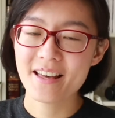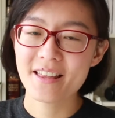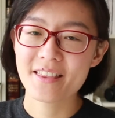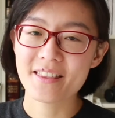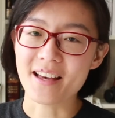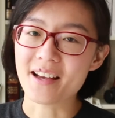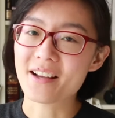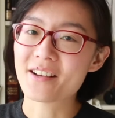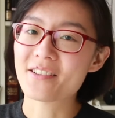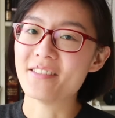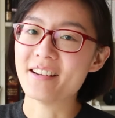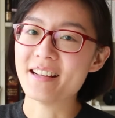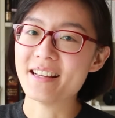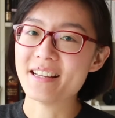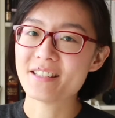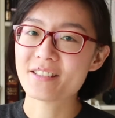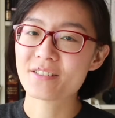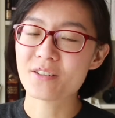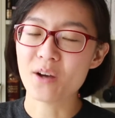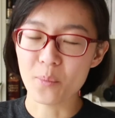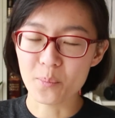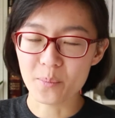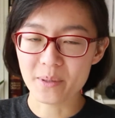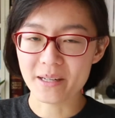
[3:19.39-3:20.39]
Thackeray is
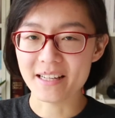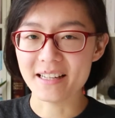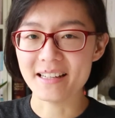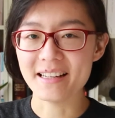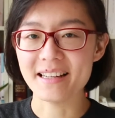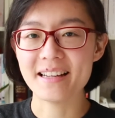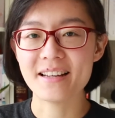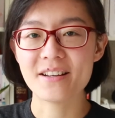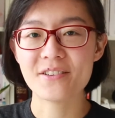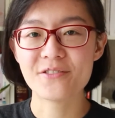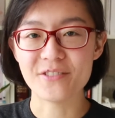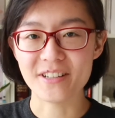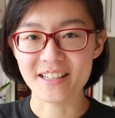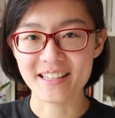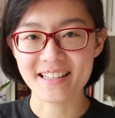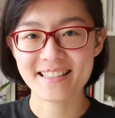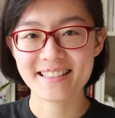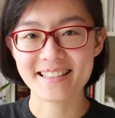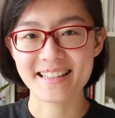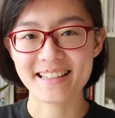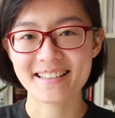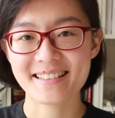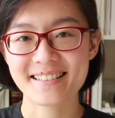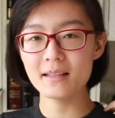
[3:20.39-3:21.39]
completely
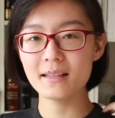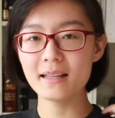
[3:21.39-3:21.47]
realistic.